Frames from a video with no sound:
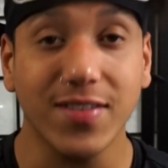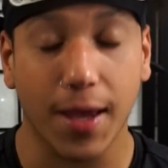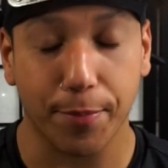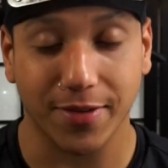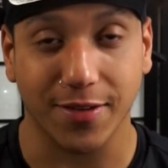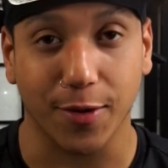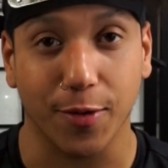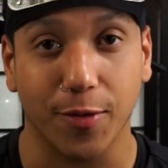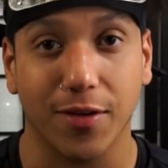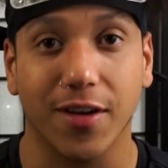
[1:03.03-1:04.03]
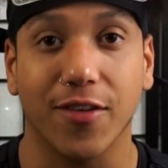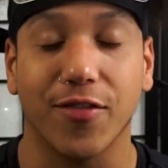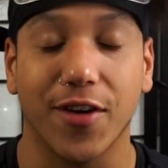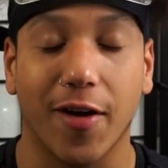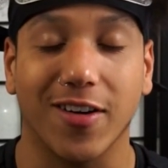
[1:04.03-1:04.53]
episode of
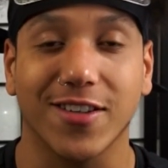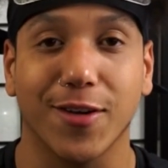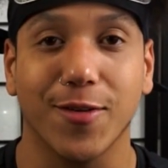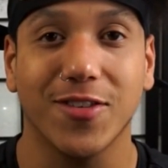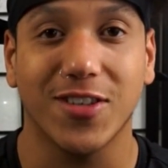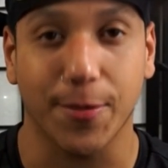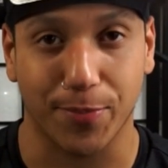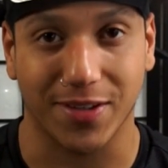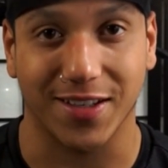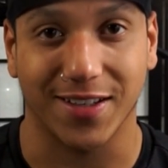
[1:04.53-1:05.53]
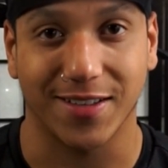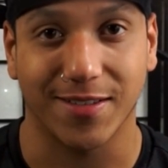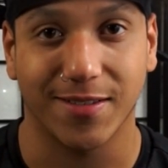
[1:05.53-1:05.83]
Naruto Shippuden.